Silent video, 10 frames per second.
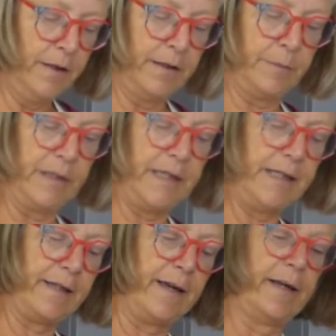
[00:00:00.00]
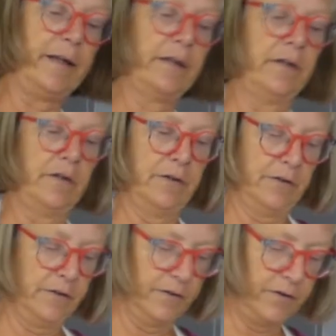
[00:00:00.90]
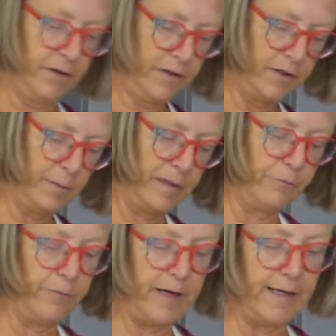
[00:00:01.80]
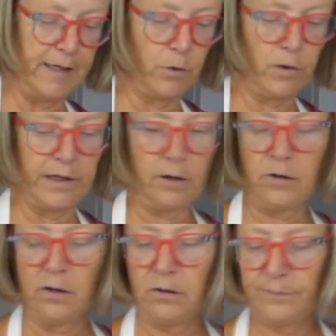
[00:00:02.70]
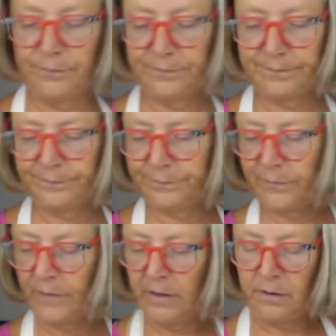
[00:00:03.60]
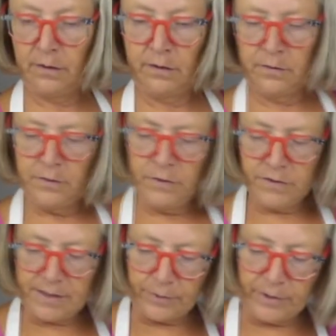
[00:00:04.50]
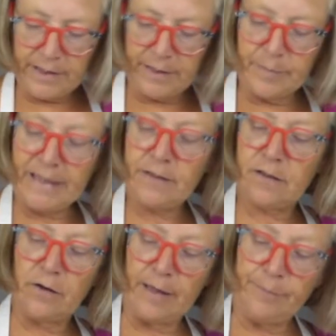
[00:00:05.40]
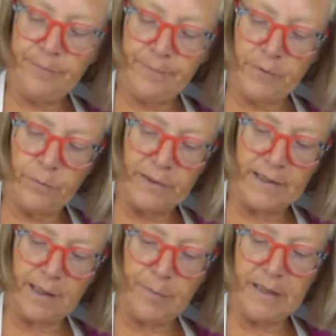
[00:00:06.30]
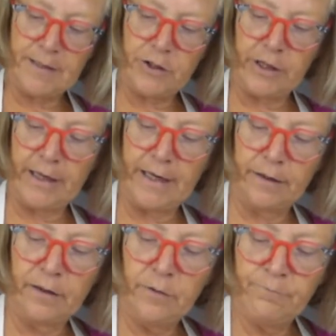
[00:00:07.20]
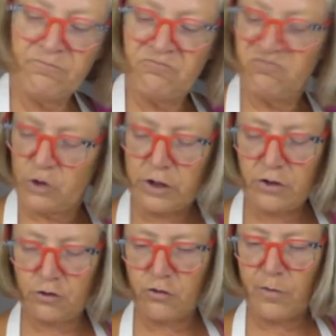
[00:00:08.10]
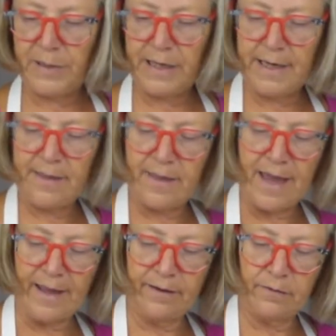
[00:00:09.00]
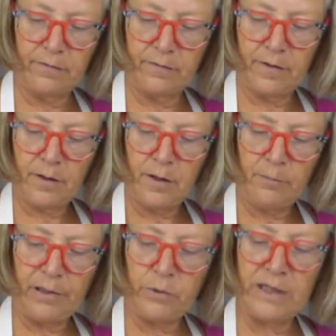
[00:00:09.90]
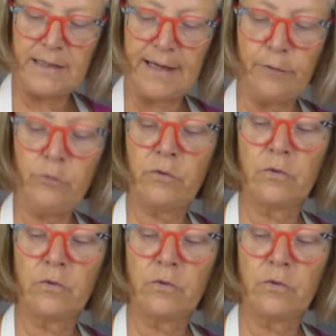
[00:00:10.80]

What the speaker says: Now we need that to be really quite hot. So in the meantime, we take a piece of chicken, just drop it in there, poke it down.